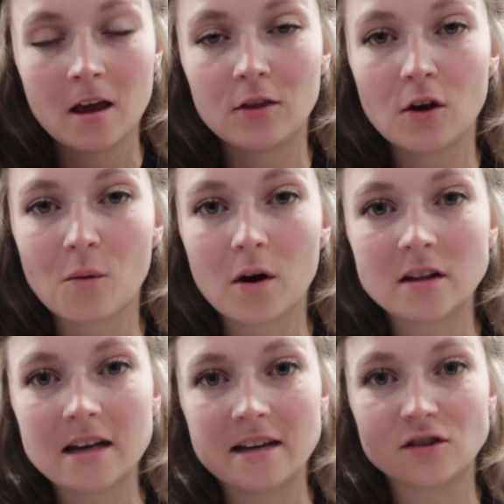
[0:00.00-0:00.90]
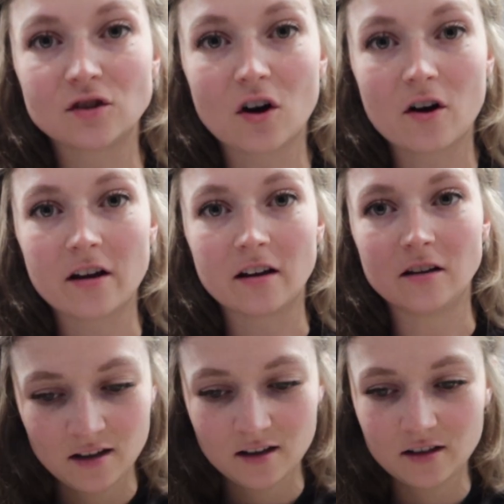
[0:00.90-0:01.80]
Their workday is starting,
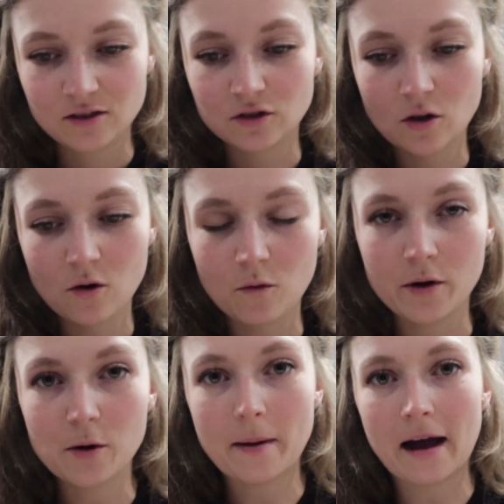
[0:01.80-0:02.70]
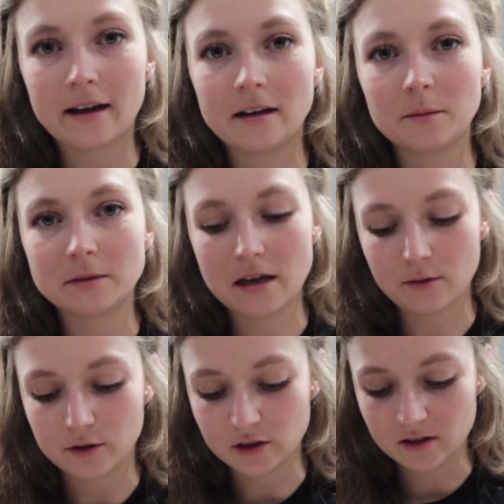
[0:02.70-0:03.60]
so we were packing up
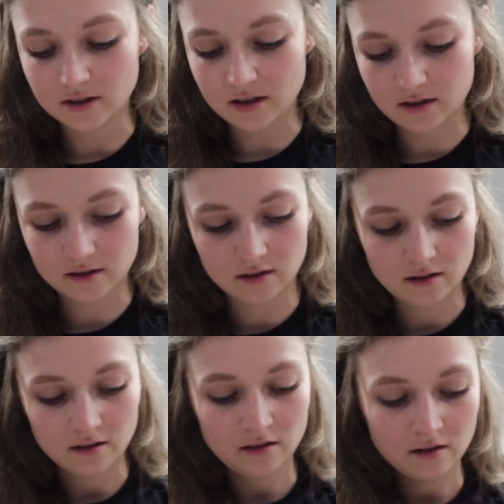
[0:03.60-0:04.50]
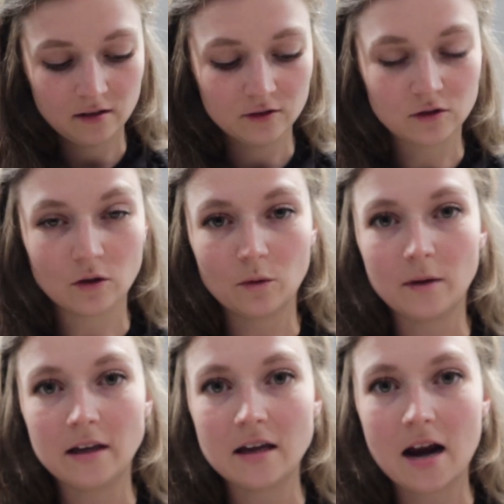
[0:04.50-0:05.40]
sandwiches so that we
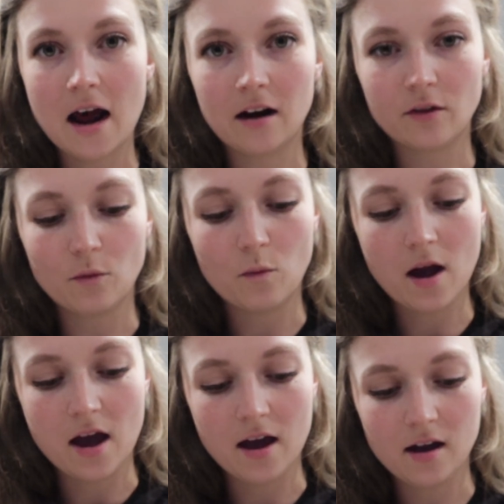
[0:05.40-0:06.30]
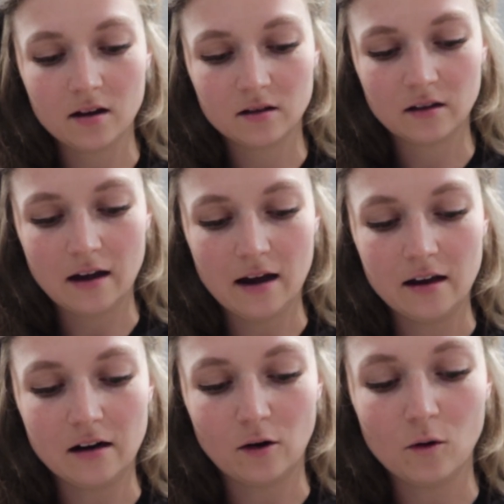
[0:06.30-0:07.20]
can get out of the way,
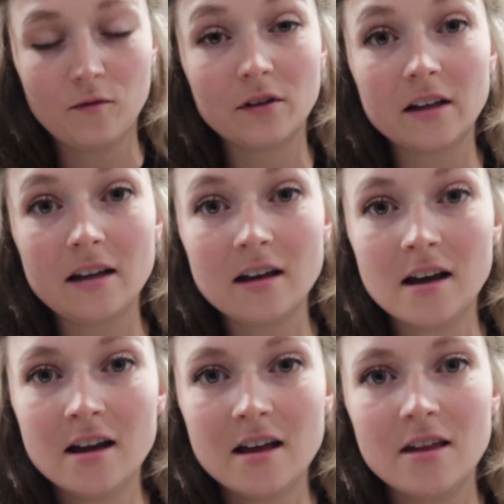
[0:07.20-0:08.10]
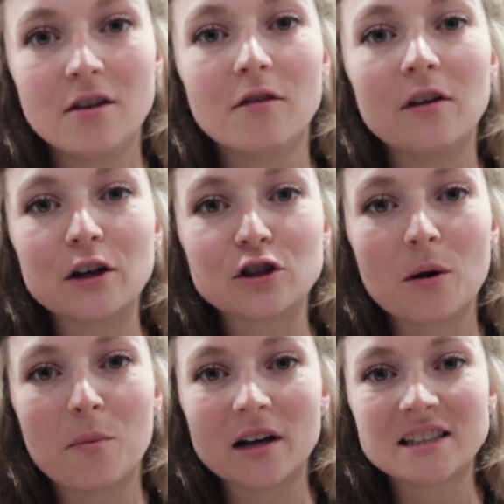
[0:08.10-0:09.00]
and hopefully they'll finish
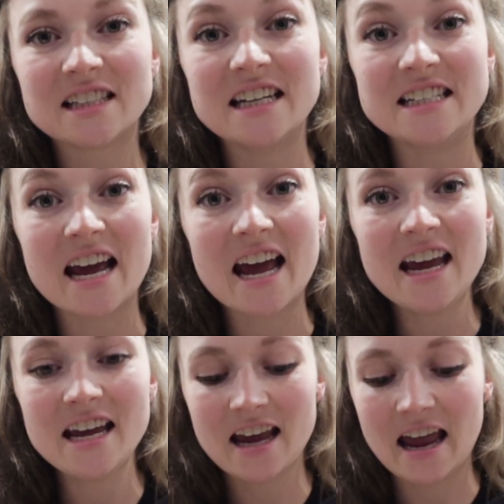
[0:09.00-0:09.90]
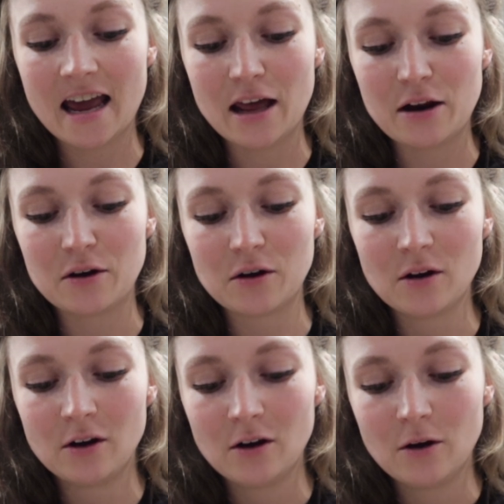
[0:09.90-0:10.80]
our bus today and
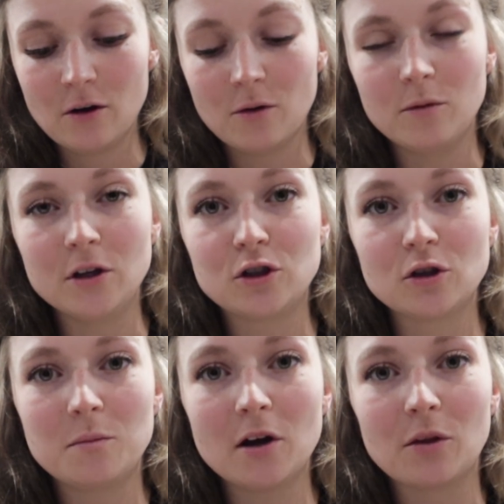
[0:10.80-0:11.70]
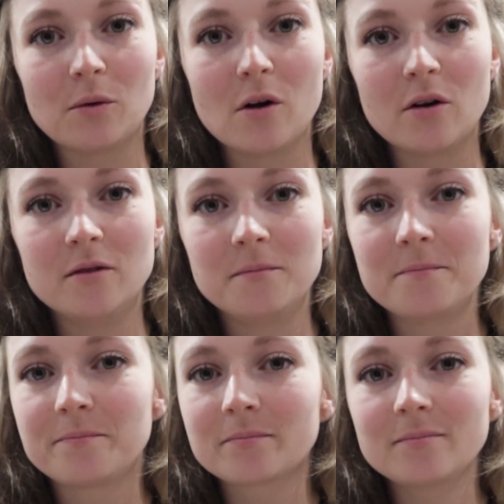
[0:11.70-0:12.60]
we should be on the road
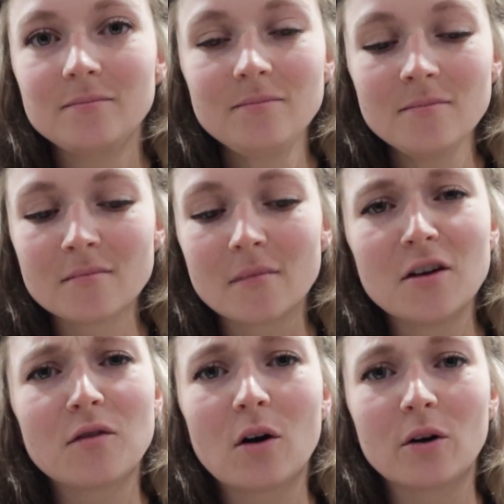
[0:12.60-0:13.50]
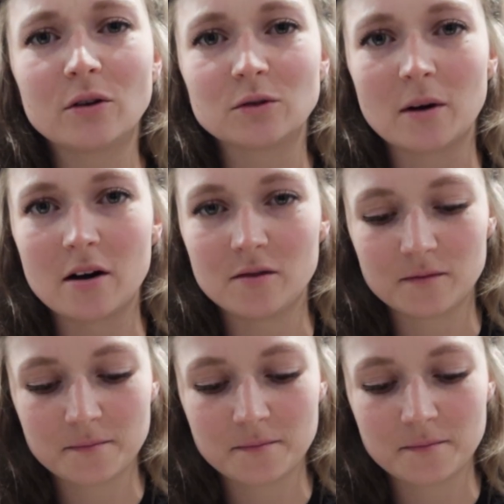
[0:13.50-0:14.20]
if all goes well.